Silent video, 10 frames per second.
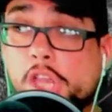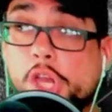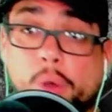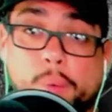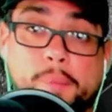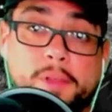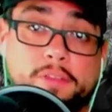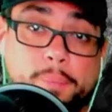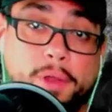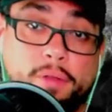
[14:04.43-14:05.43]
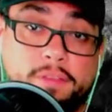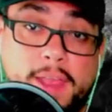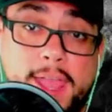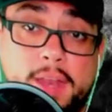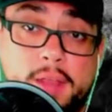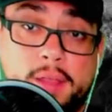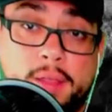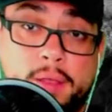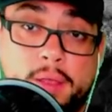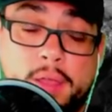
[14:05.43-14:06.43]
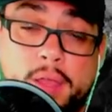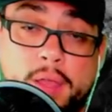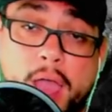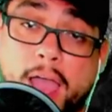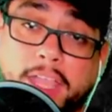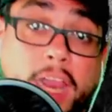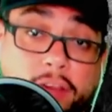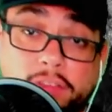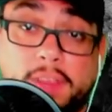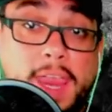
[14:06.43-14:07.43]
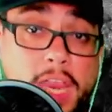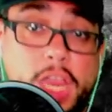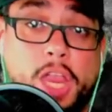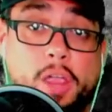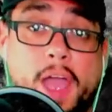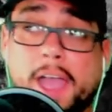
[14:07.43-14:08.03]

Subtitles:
You know what Mr. Burns said? I can't stay here.